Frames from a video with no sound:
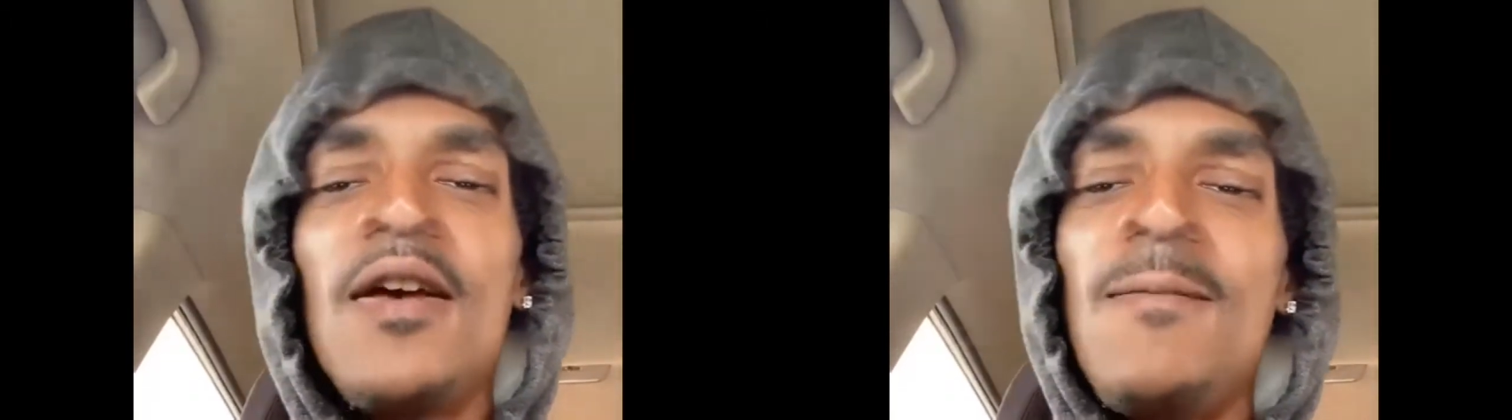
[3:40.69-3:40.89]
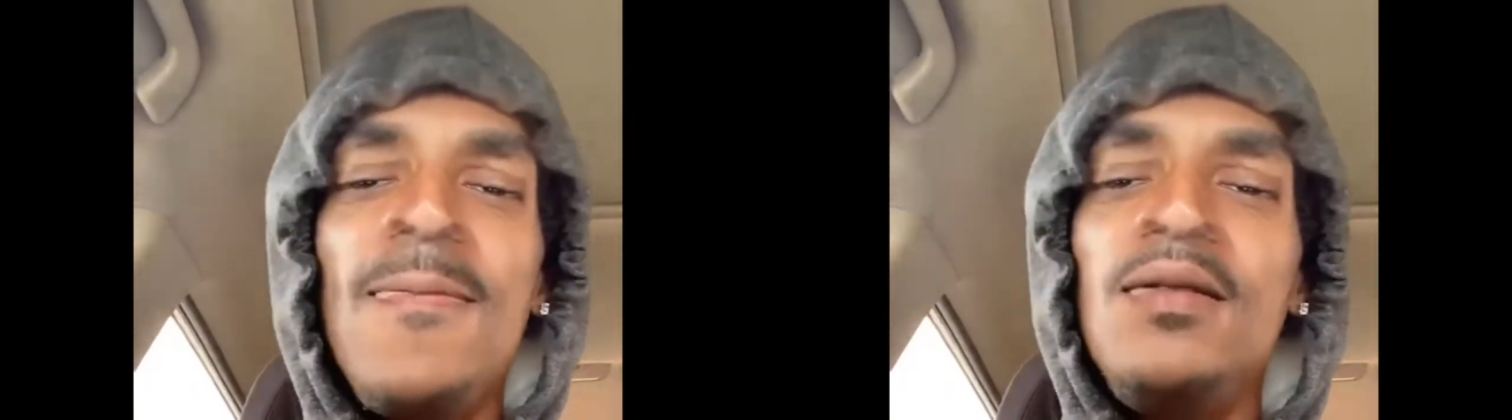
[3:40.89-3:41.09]

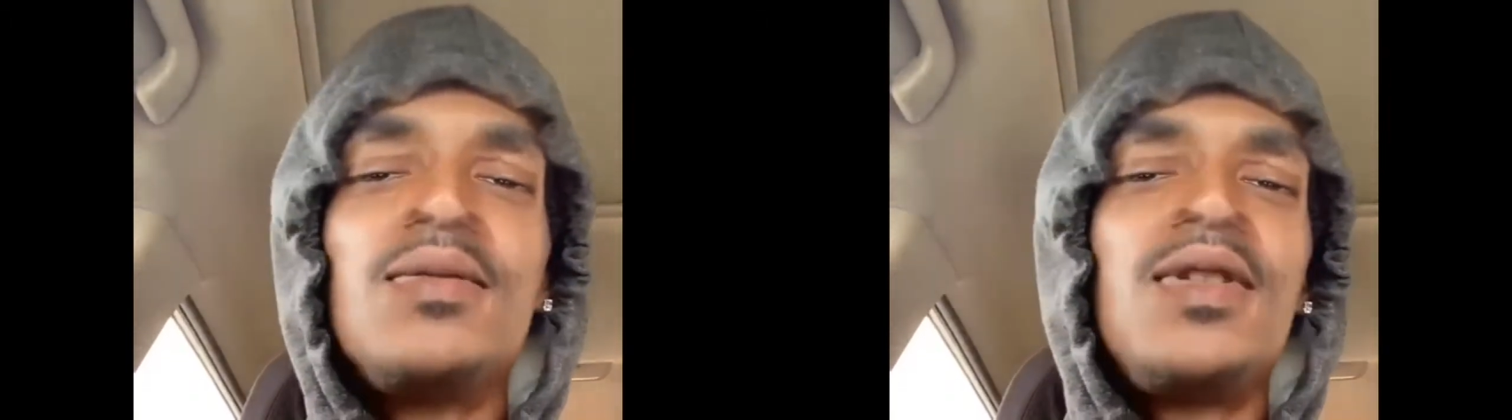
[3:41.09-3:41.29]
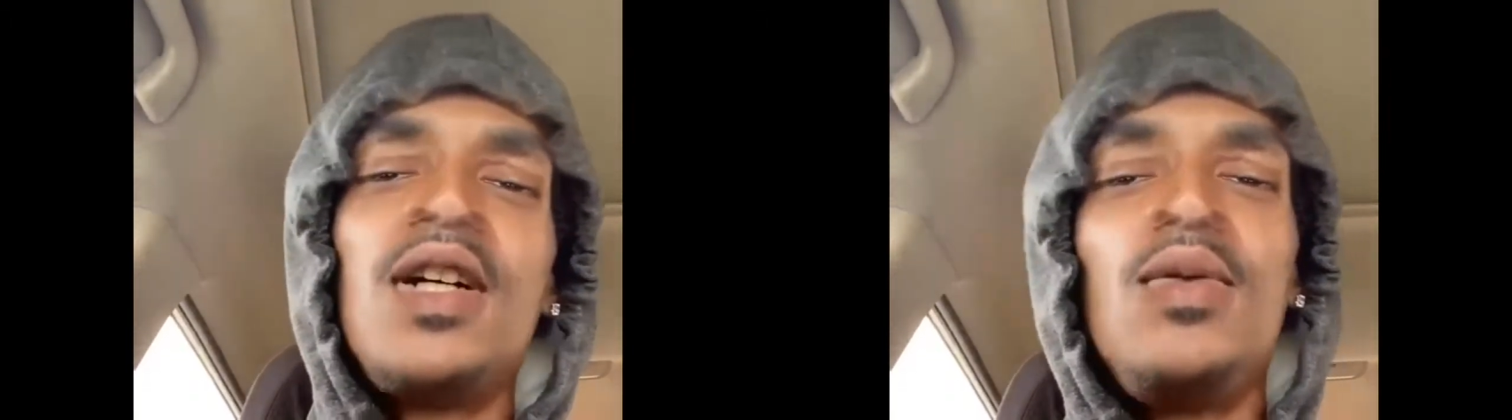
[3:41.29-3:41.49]
You know what I'm saying?
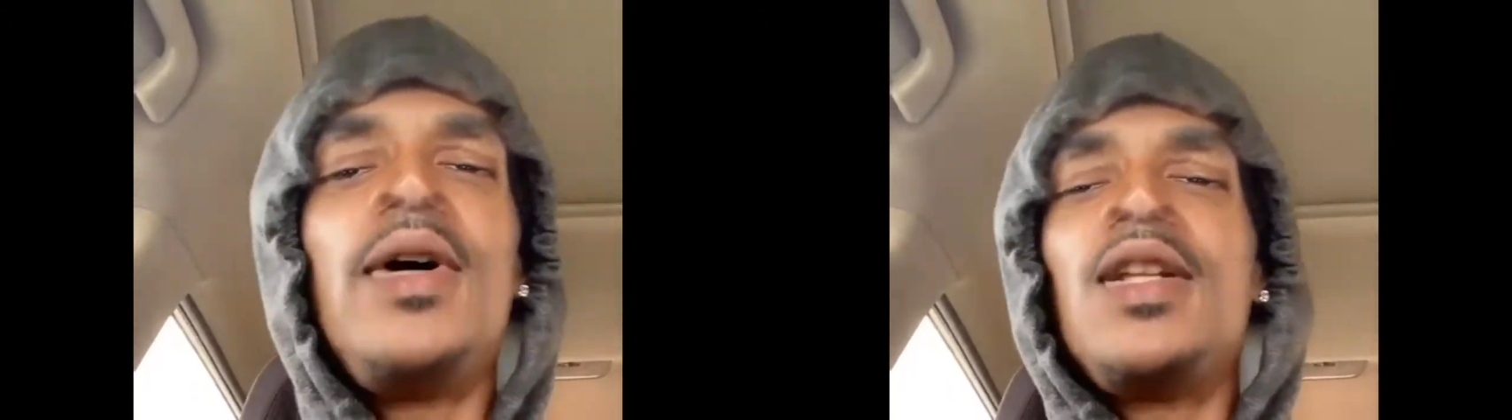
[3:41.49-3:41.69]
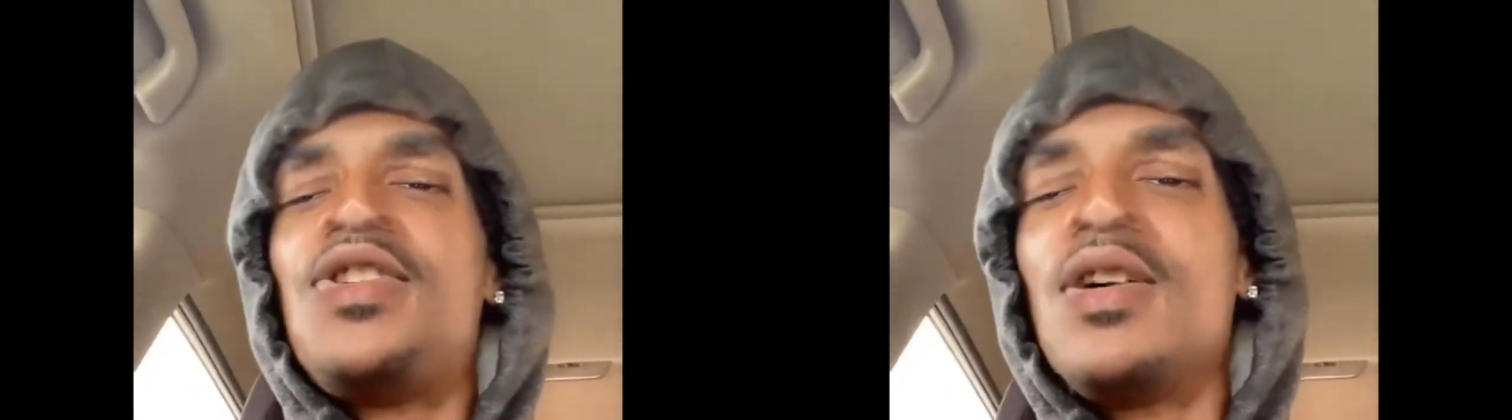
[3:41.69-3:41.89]
Cause we don't have to
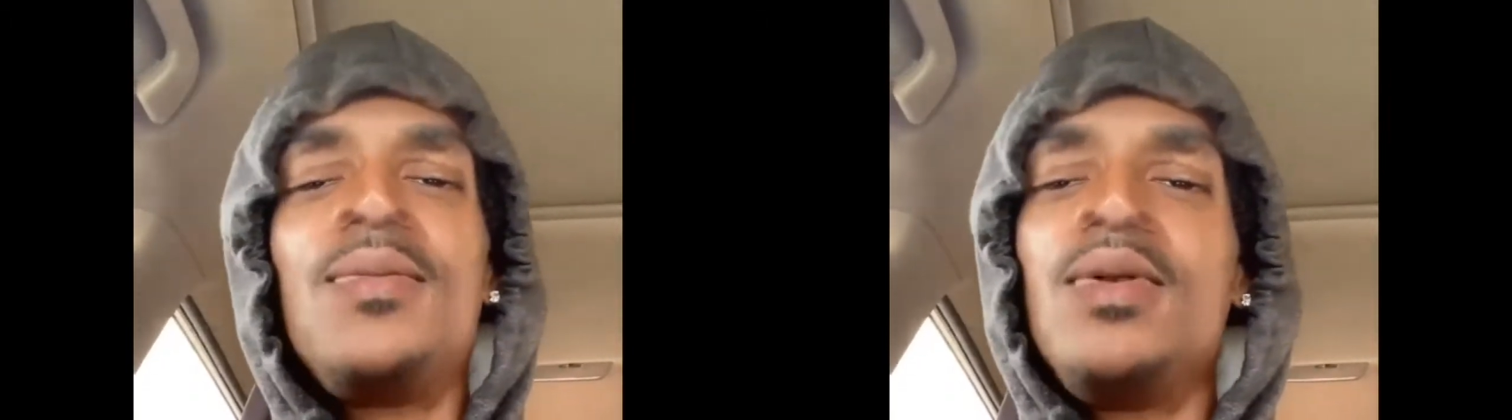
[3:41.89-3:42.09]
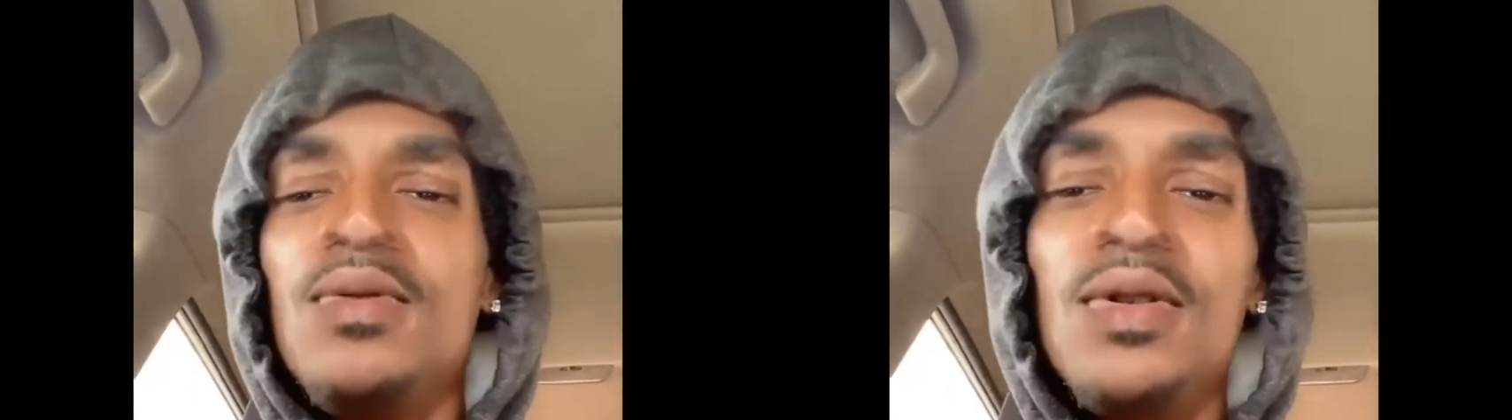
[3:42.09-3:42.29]
jump you, you
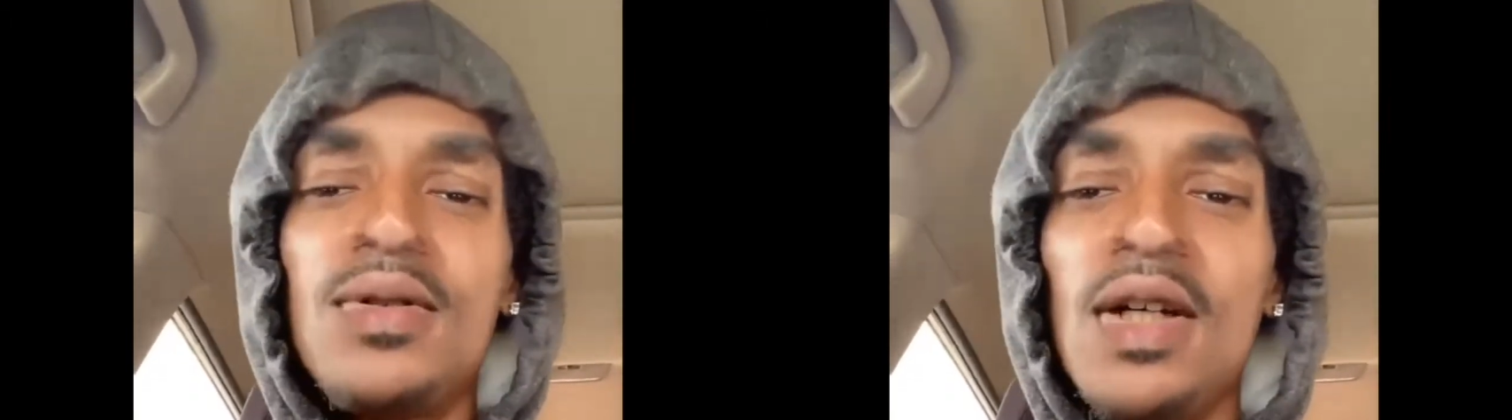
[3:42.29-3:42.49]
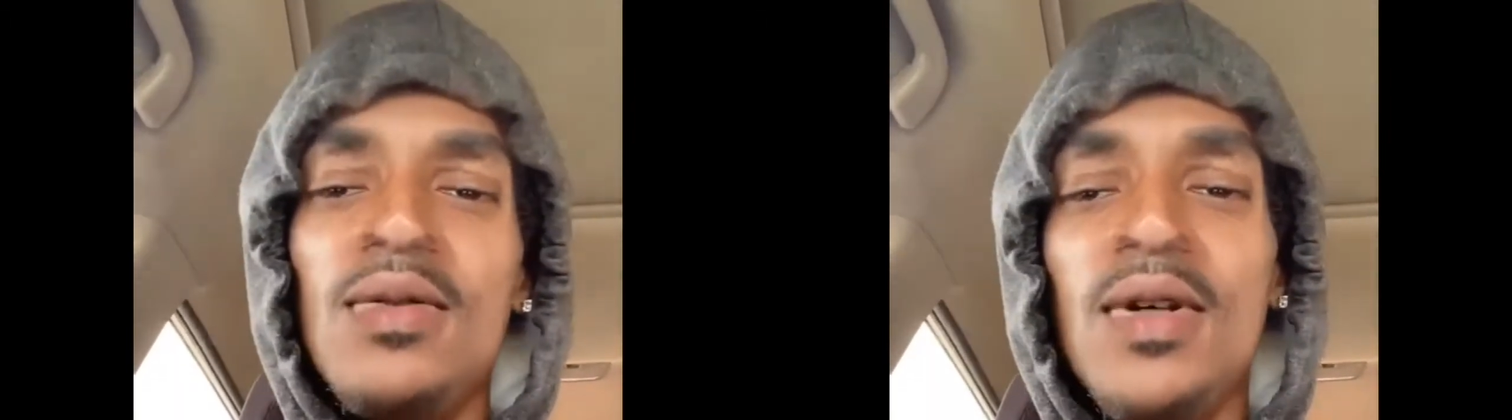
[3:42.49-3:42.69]
know what I'm
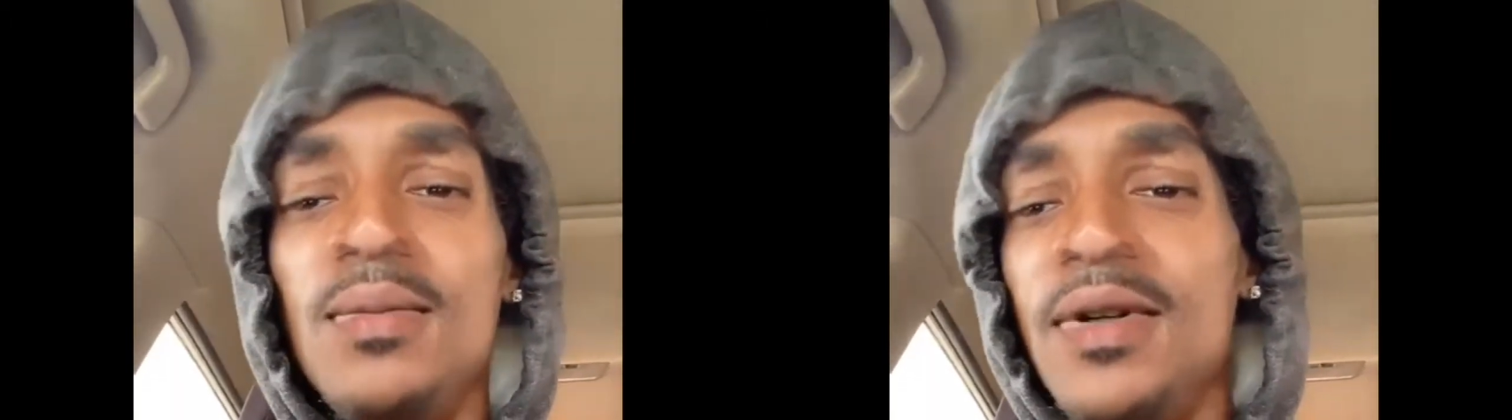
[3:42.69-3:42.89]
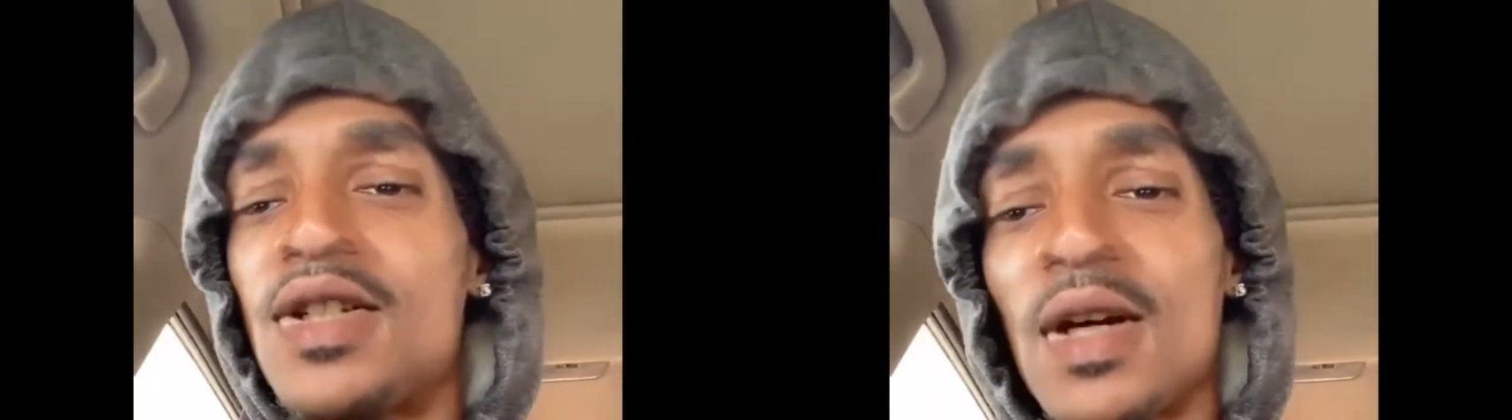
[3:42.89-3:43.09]
saying? We'll
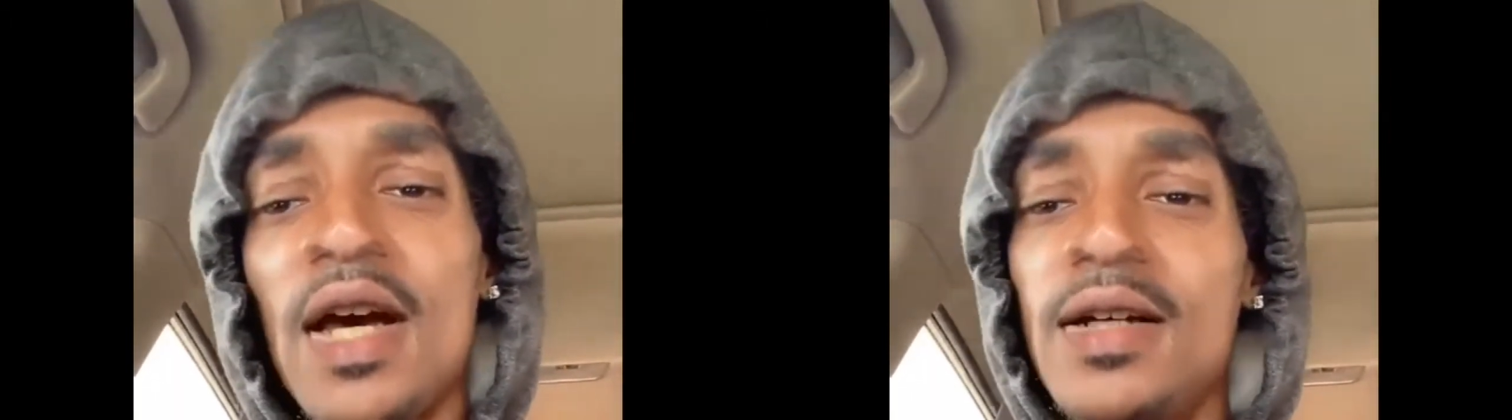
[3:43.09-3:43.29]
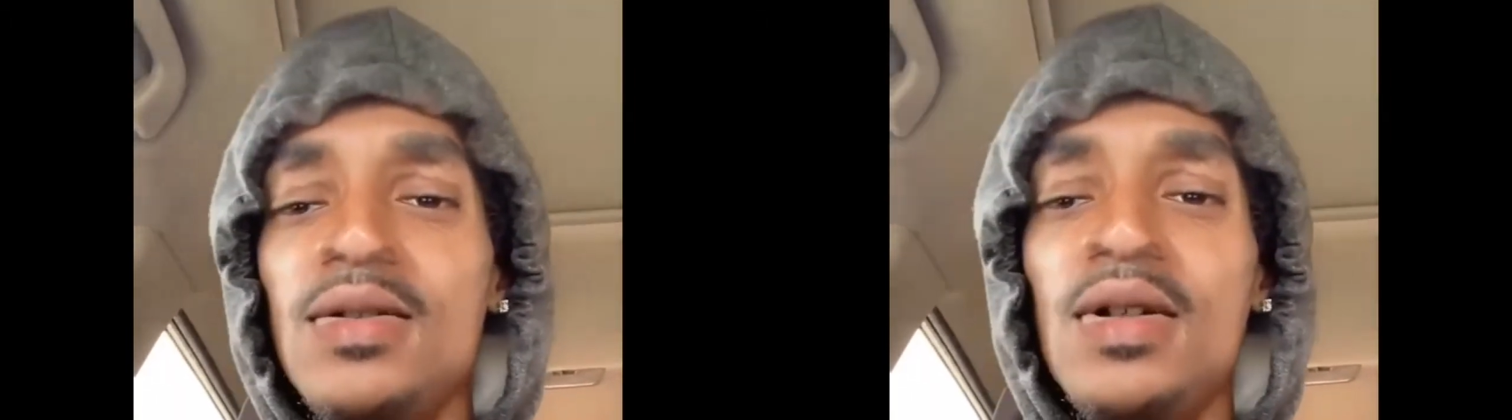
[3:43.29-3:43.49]
beat your ass,
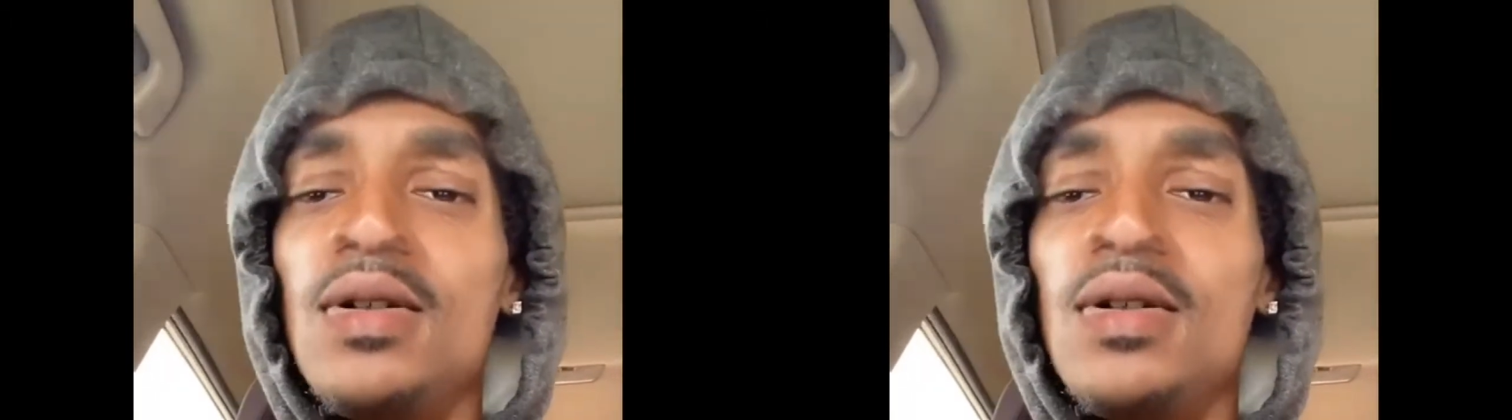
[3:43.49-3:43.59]
you know.